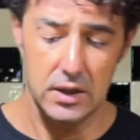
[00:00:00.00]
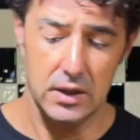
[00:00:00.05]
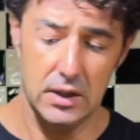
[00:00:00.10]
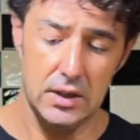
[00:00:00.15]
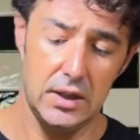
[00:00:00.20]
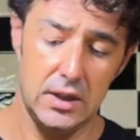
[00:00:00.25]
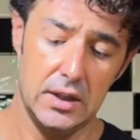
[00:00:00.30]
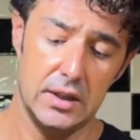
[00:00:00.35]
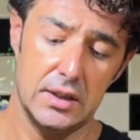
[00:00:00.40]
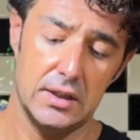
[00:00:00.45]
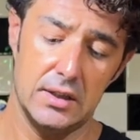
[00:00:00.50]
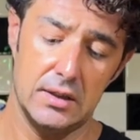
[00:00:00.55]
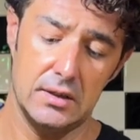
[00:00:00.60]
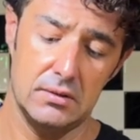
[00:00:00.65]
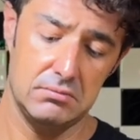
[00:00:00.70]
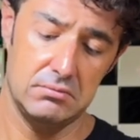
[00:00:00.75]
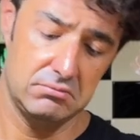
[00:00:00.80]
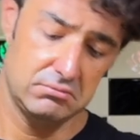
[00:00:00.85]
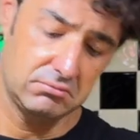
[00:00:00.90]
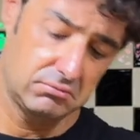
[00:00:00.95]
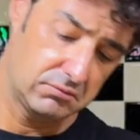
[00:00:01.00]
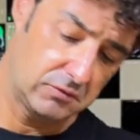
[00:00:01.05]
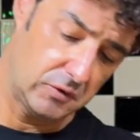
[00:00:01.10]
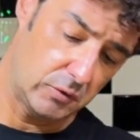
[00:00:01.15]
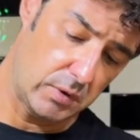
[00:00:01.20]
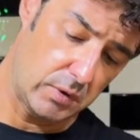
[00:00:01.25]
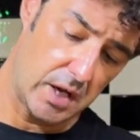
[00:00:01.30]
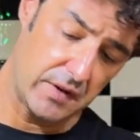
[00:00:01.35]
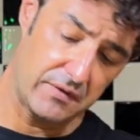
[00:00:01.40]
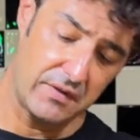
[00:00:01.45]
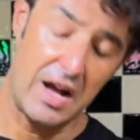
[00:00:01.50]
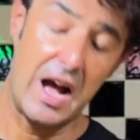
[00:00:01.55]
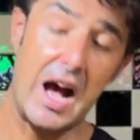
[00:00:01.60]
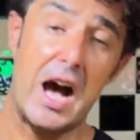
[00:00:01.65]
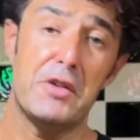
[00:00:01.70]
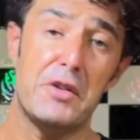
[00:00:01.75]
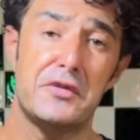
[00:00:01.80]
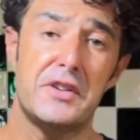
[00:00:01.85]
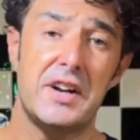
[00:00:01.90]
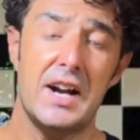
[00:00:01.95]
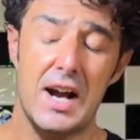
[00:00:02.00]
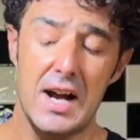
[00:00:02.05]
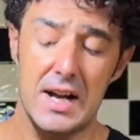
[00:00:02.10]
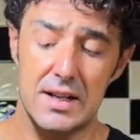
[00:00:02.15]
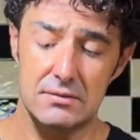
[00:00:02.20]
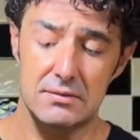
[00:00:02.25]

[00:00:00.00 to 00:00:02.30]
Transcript: Here we have half can,